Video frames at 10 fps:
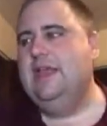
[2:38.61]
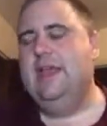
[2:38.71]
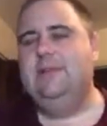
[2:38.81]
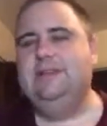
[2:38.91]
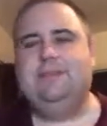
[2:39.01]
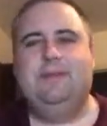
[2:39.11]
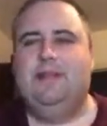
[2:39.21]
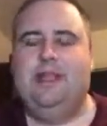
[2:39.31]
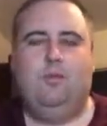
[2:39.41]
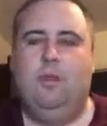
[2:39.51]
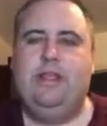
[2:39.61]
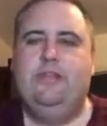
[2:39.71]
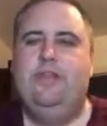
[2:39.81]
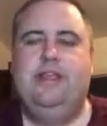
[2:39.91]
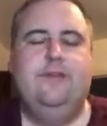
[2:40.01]
It could be something like, what do
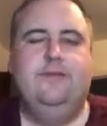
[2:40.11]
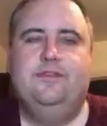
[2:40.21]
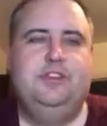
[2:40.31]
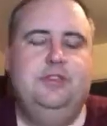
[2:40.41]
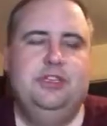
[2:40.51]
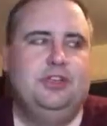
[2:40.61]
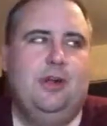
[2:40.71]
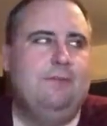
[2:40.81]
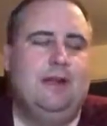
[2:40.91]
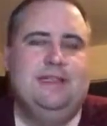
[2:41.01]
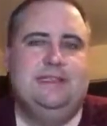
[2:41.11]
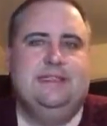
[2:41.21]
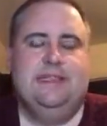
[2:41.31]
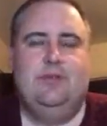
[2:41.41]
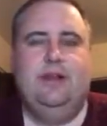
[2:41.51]
you think of the Trump
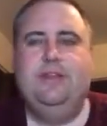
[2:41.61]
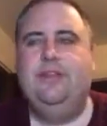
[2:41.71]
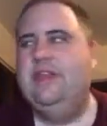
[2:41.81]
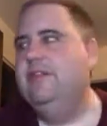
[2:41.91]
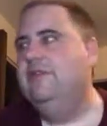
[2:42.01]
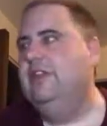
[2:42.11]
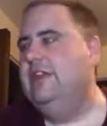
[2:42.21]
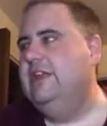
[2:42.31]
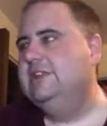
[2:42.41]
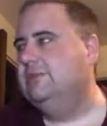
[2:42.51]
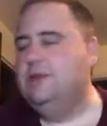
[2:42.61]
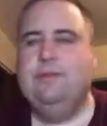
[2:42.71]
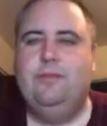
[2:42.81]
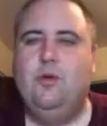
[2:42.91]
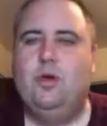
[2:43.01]
presidency? What do you think of the
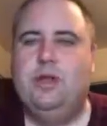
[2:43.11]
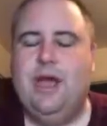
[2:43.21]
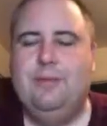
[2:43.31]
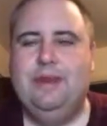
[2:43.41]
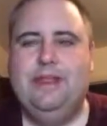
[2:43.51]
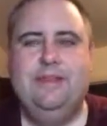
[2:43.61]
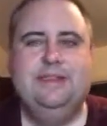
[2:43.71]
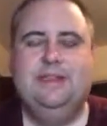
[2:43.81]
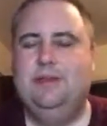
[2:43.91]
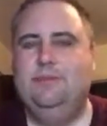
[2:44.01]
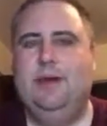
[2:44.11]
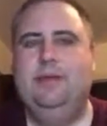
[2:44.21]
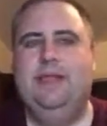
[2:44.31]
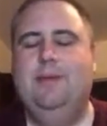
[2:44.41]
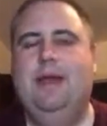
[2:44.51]
Supreme Court nominee that's going to
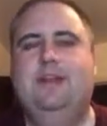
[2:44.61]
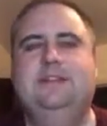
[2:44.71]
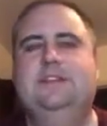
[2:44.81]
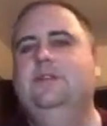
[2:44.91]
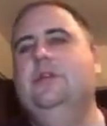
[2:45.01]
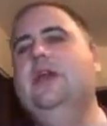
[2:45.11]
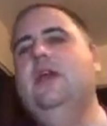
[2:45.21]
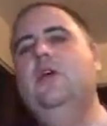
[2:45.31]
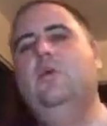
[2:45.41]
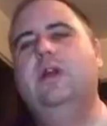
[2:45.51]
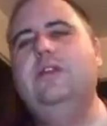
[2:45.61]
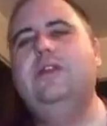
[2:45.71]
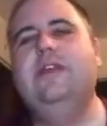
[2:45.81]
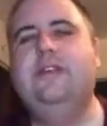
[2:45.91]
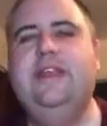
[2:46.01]
probably come out soon? What do you
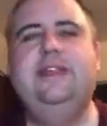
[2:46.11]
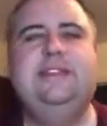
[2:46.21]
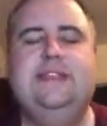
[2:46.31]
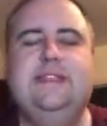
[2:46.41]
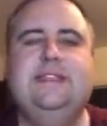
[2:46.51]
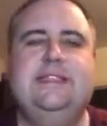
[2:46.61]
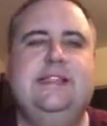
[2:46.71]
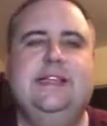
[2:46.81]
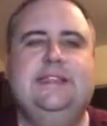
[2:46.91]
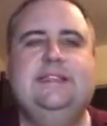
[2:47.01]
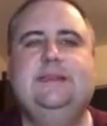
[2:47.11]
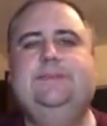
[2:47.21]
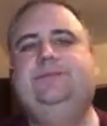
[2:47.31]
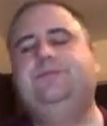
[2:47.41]
think of this and this and this?